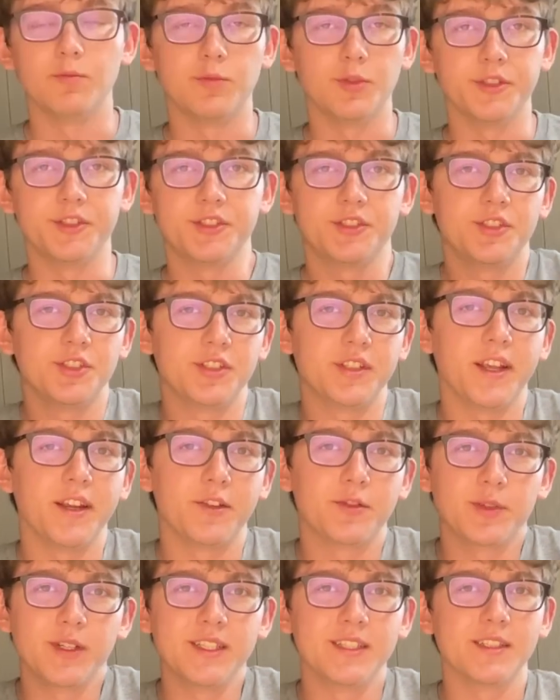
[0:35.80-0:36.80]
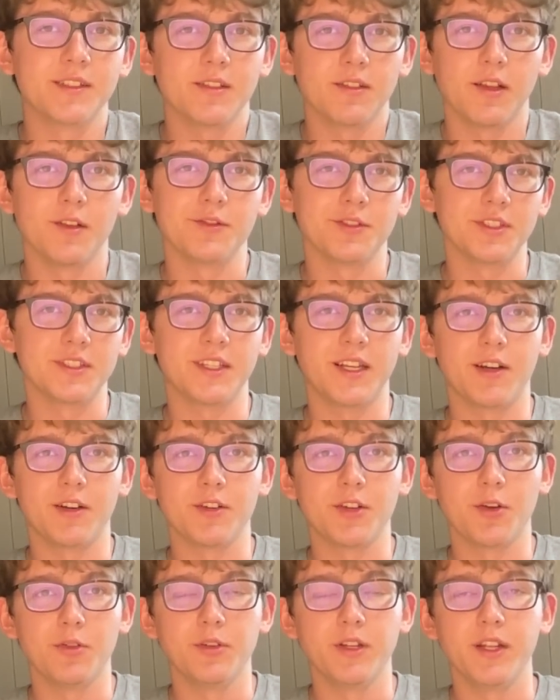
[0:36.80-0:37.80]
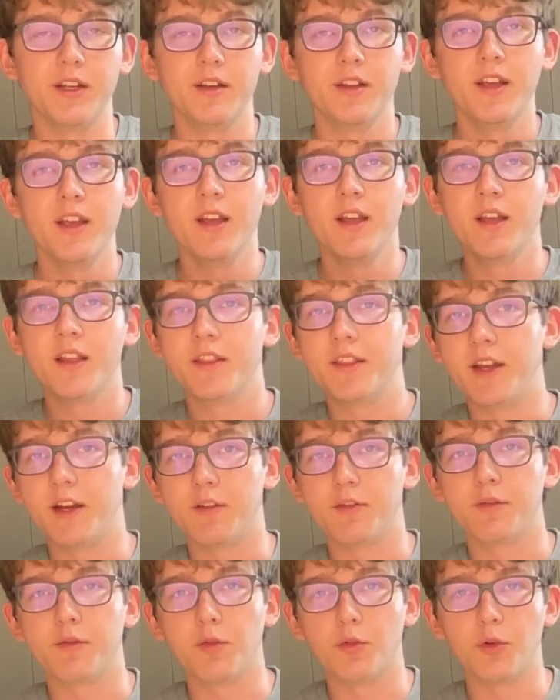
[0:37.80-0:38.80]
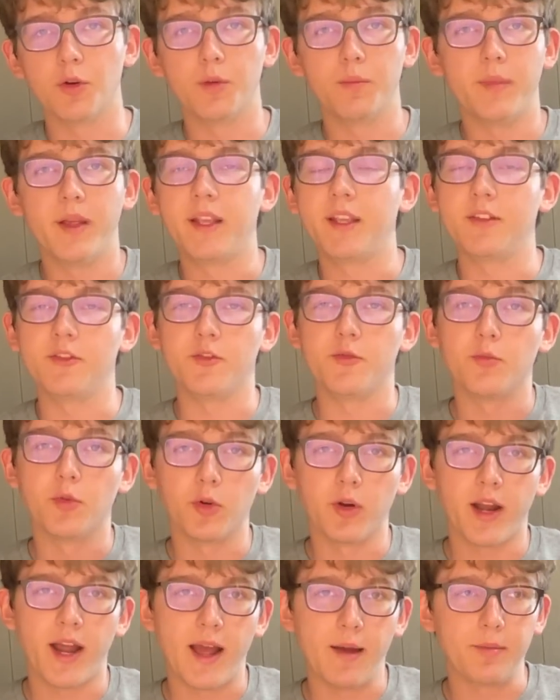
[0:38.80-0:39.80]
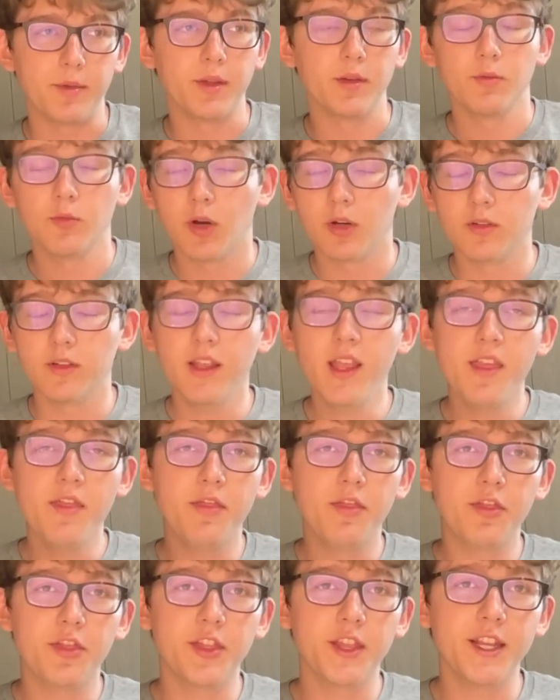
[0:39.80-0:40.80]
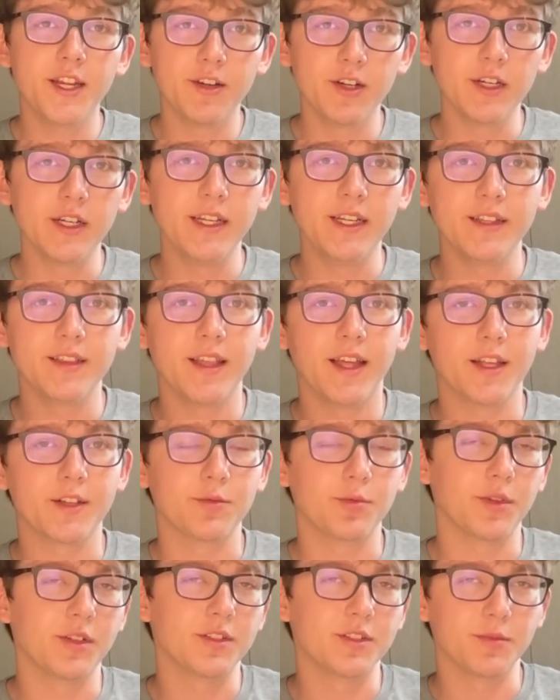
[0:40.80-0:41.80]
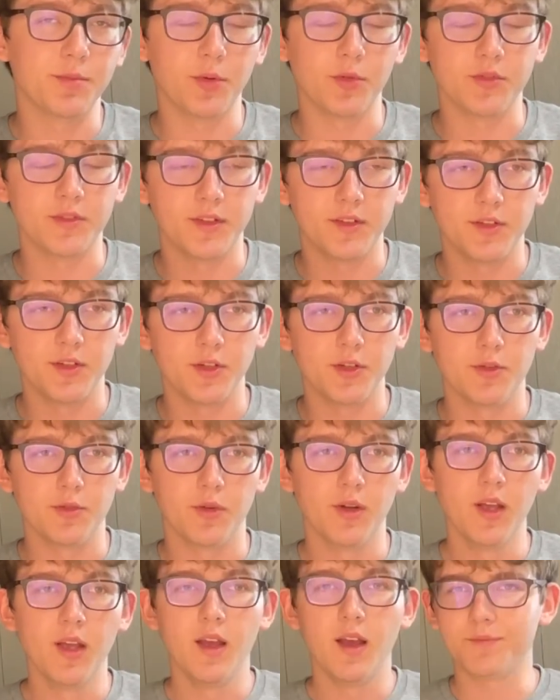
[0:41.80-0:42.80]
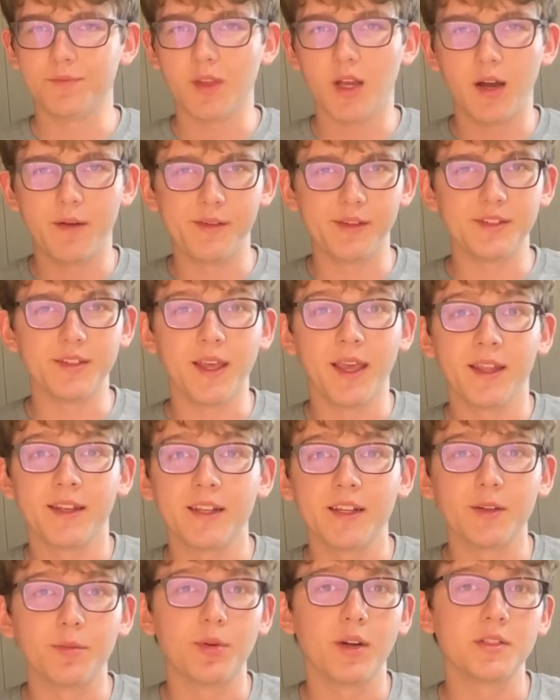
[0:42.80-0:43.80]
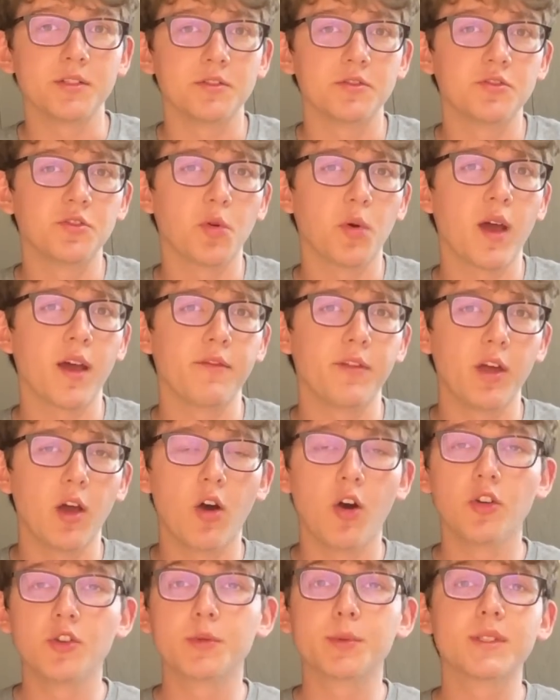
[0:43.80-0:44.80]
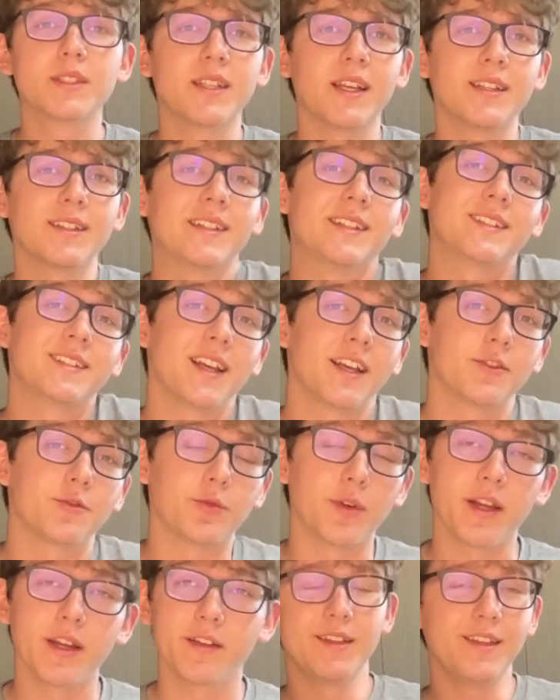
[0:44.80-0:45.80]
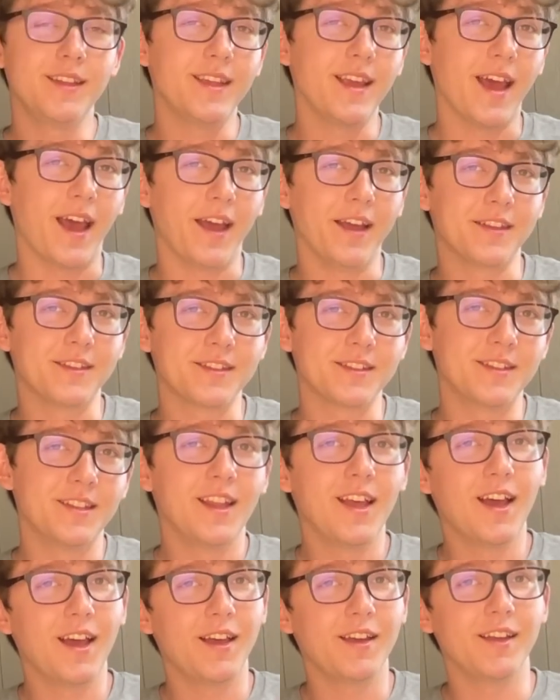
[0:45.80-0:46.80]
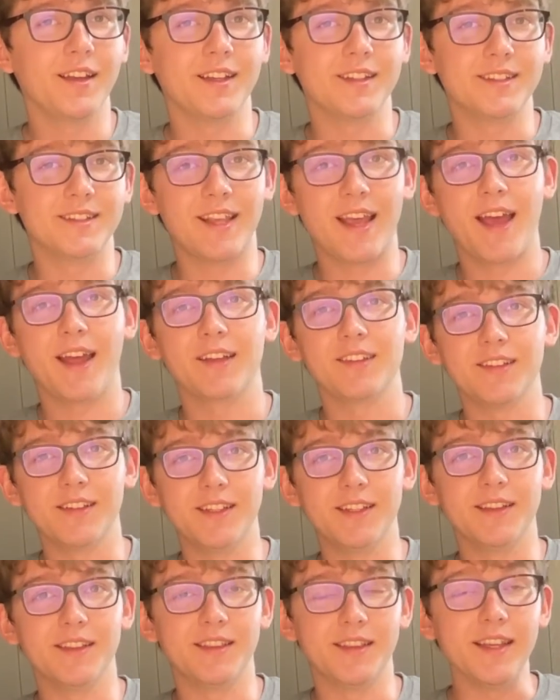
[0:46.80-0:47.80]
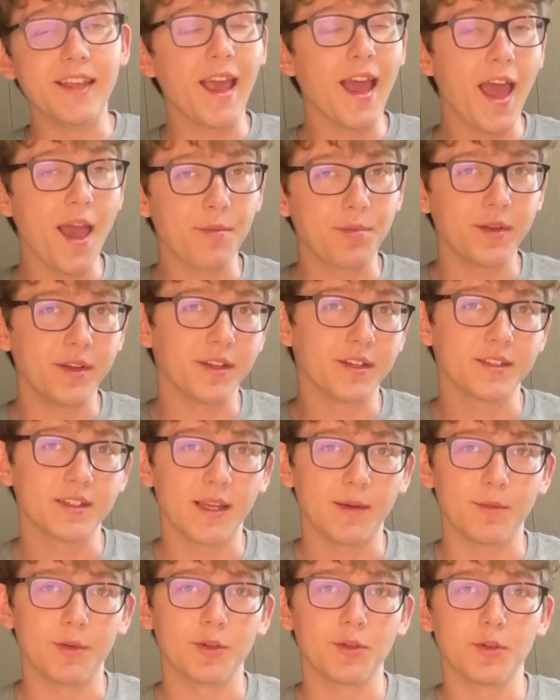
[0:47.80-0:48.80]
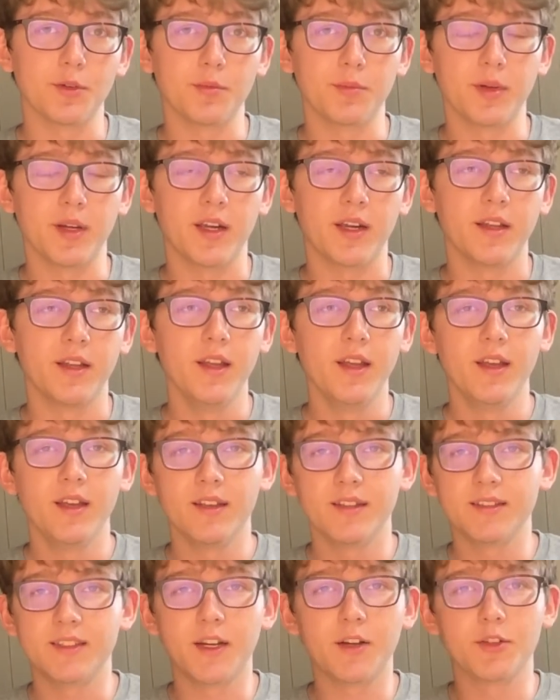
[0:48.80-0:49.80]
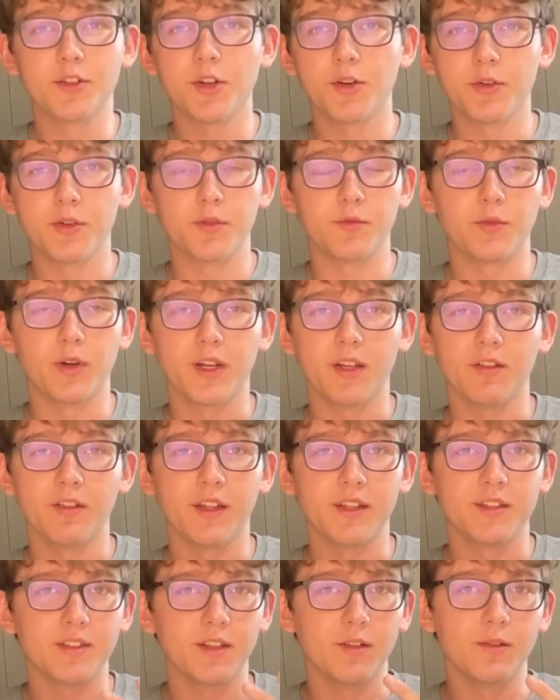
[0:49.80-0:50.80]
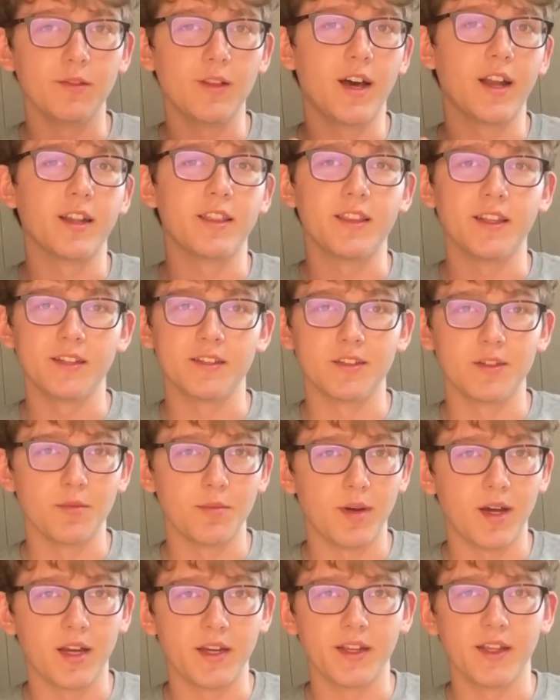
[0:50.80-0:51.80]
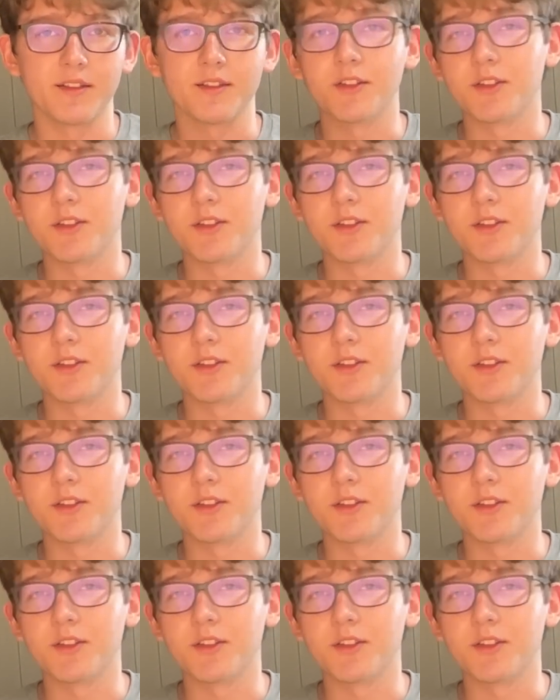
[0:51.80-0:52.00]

which just increases the levels of serotonin, therefore making you more happy. Well, in theory, that's what it's supposed to do. Obviously, antidepressants don't have a 100% success rate. Yeah, it's not exactly the happiness chemical, but serotonin regulates a lot of things in the body as a